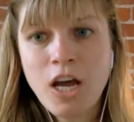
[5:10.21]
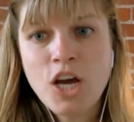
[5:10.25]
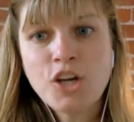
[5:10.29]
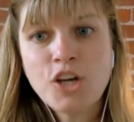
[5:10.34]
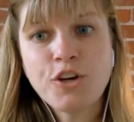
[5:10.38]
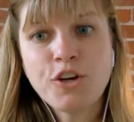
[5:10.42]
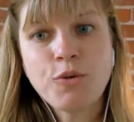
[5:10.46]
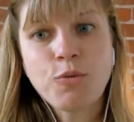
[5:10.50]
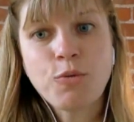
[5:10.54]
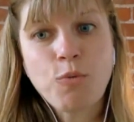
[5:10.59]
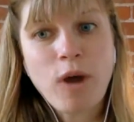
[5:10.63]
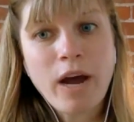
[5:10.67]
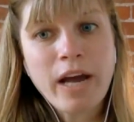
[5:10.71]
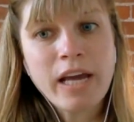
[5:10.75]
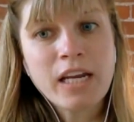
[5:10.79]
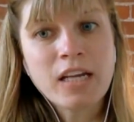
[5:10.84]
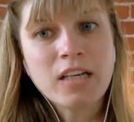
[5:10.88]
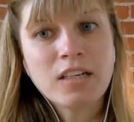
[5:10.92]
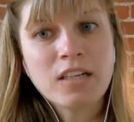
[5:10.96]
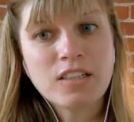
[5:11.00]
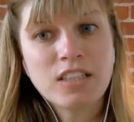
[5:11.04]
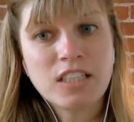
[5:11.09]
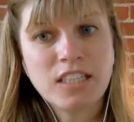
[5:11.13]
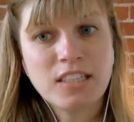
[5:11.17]
you're writing
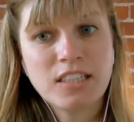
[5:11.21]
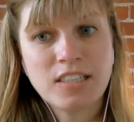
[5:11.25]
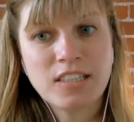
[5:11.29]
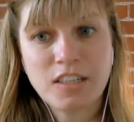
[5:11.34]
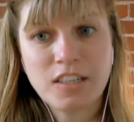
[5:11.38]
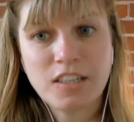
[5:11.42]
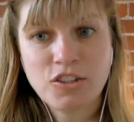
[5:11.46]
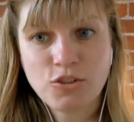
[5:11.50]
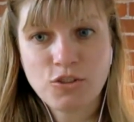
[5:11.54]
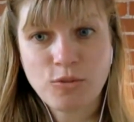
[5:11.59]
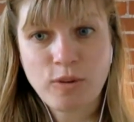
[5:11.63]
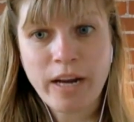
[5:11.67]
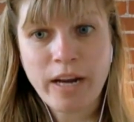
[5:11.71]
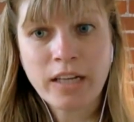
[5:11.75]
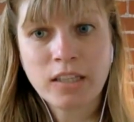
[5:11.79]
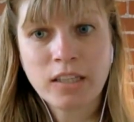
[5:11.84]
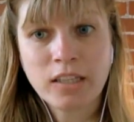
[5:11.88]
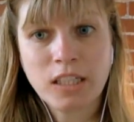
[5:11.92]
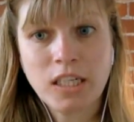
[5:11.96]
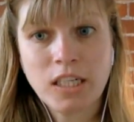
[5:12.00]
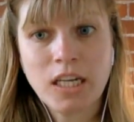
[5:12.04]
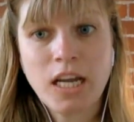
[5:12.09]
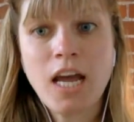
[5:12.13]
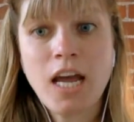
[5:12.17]
CSS
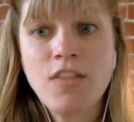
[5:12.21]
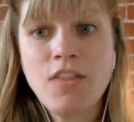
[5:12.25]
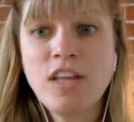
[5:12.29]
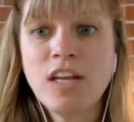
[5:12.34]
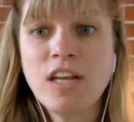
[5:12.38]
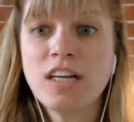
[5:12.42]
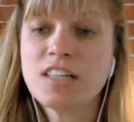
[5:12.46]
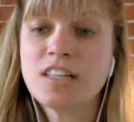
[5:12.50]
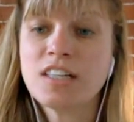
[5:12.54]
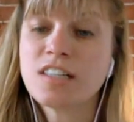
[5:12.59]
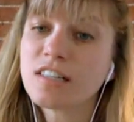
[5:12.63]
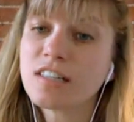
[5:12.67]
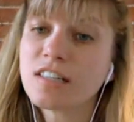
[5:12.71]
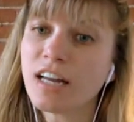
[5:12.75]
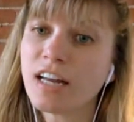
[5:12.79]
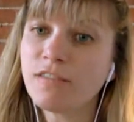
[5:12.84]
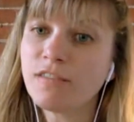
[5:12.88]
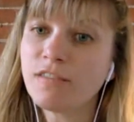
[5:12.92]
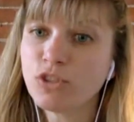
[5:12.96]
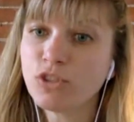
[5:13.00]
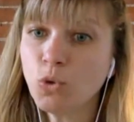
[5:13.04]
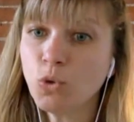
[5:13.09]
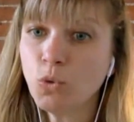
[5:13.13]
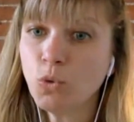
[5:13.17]
directly, and then a set
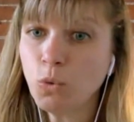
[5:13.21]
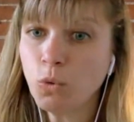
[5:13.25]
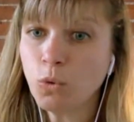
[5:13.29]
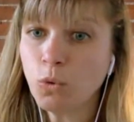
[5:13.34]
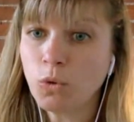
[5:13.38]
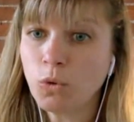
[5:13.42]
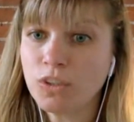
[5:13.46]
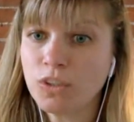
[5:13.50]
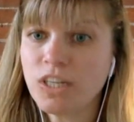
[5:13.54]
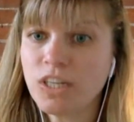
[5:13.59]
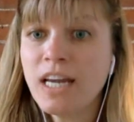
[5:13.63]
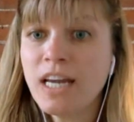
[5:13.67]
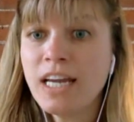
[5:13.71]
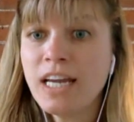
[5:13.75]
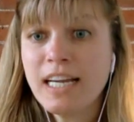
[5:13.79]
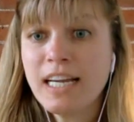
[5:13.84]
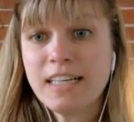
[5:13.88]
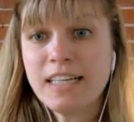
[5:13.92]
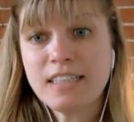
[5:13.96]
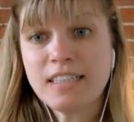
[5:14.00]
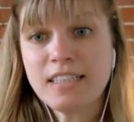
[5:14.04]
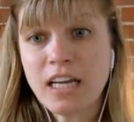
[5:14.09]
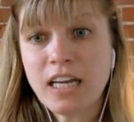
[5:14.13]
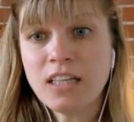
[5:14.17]
of tools is
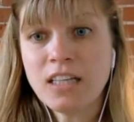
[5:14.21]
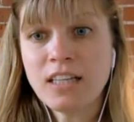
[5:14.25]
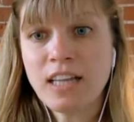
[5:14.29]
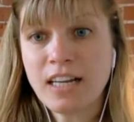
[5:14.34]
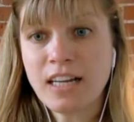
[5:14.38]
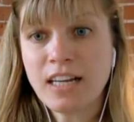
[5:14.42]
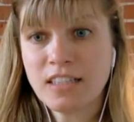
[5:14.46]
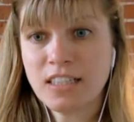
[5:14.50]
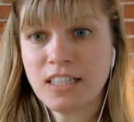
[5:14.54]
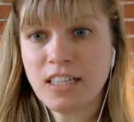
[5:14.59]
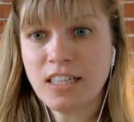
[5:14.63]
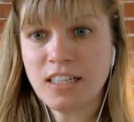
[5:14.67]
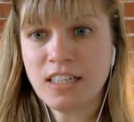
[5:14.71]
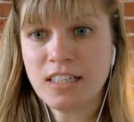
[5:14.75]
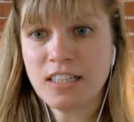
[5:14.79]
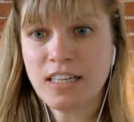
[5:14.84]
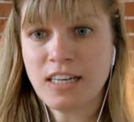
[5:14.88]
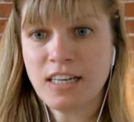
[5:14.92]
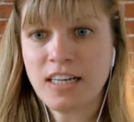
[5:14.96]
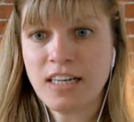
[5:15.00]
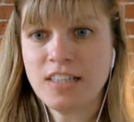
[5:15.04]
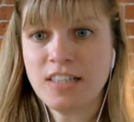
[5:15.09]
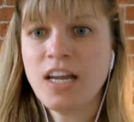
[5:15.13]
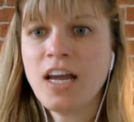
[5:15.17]
taking that
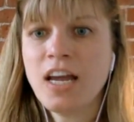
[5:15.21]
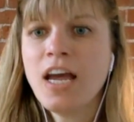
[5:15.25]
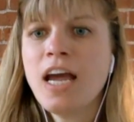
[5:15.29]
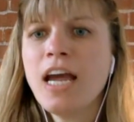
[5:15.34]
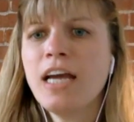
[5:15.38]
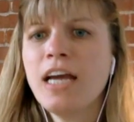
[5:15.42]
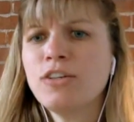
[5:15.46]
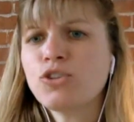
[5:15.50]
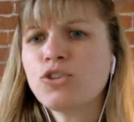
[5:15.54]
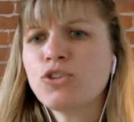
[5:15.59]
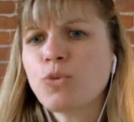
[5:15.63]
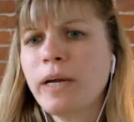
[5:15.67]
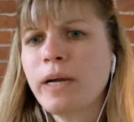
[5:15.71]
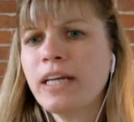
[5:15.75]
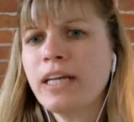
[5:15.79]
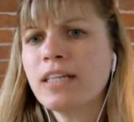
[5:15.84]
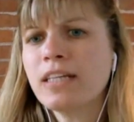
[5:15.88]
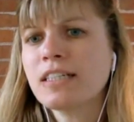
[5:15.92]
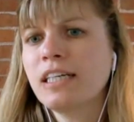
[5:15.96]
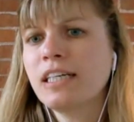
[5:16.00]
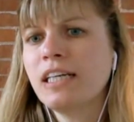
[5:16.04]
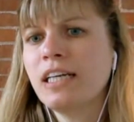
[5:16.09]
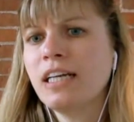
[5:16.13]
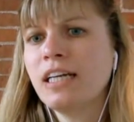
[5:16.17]
CSS and
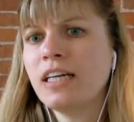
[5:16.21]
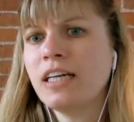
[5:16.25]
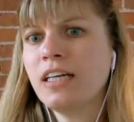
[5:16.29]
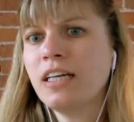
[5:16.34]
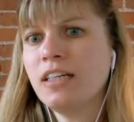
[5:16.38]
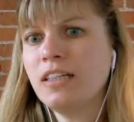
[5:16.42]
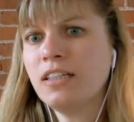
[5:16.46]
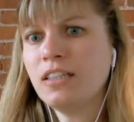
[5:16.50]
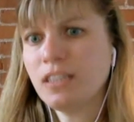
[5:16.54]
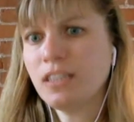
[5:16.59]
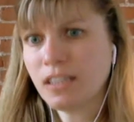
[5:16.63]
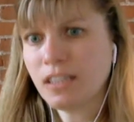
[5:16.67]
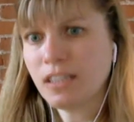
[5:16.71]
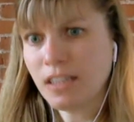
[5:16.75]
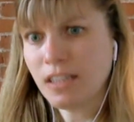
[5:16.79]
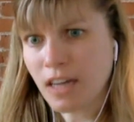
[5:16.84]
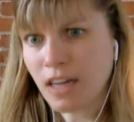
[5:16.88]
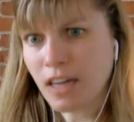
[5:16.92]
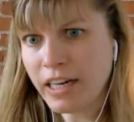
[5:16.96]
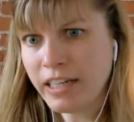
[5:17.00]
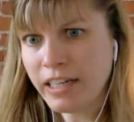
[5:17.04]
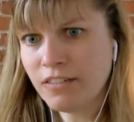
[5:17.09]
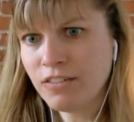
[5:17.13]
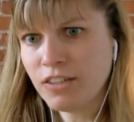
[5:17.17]
translating it into the
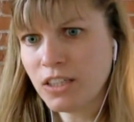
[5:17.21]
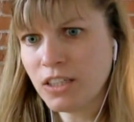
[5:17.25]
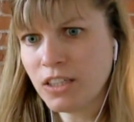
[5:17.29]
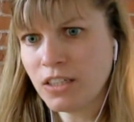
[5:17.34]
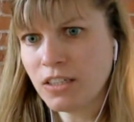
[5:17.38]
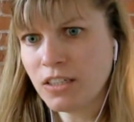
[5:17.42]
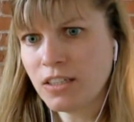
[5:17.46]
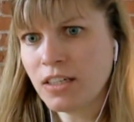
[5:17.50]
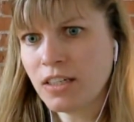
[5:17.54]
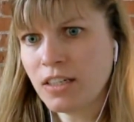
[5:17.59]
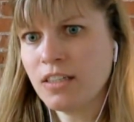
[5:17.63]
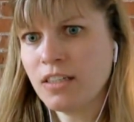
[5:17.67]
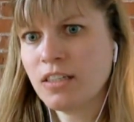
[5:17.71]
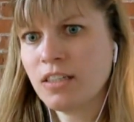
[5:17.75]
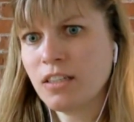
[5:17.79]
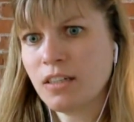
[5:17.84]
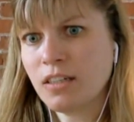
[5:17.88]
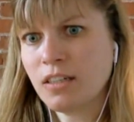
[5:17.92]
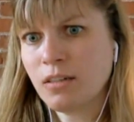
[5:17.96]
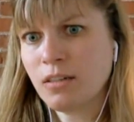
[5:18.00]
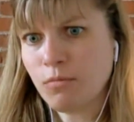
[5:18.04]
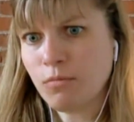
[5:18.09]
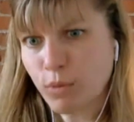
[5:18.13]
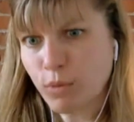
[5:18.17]
kind of CSS
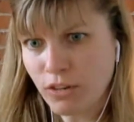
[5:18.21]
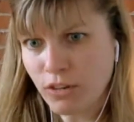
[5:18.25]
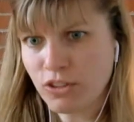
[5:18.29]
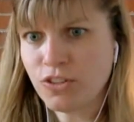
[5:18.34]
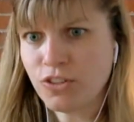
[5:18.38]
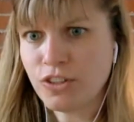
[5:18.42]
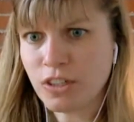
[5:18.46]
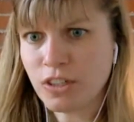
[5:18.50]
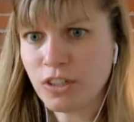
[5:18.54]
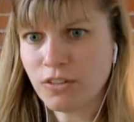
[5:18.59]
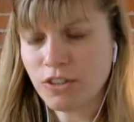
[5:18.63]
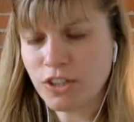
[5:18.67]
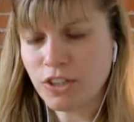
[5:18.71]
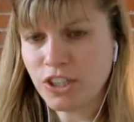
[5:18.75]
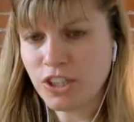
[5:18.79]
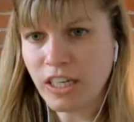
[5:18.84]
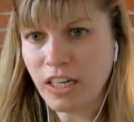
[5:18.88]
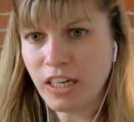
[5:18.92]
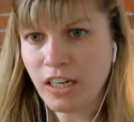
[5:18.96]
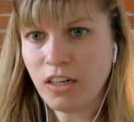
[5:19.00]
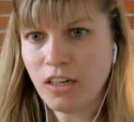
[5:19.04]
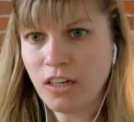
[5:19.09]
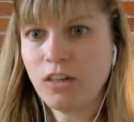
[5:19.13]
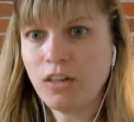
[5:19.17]
that browsers
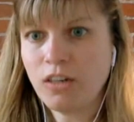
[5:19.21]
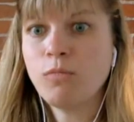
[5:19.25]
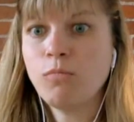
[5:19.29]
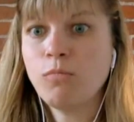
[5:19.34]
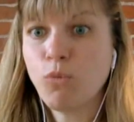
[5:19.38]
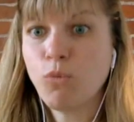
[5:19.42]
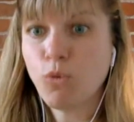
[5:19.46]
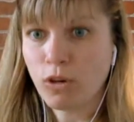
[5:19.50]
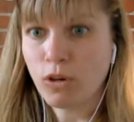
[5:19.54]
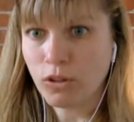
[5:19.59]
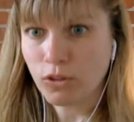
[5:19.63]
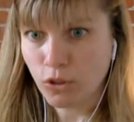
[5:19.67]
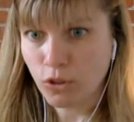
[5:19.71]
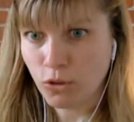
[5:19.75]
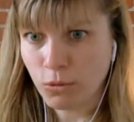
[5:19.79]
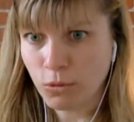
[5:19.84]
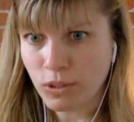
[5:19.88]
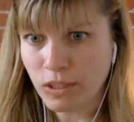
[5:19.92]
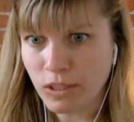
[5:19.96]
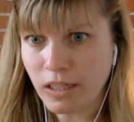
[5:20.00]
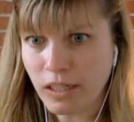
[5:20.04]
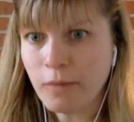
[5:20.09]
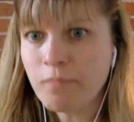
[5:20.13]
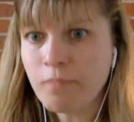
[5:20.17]
understand more
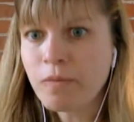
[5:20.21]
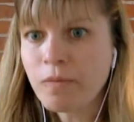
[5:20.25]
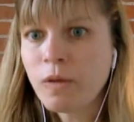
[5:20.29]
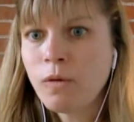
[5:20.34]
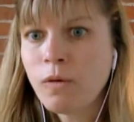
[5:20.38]
globally.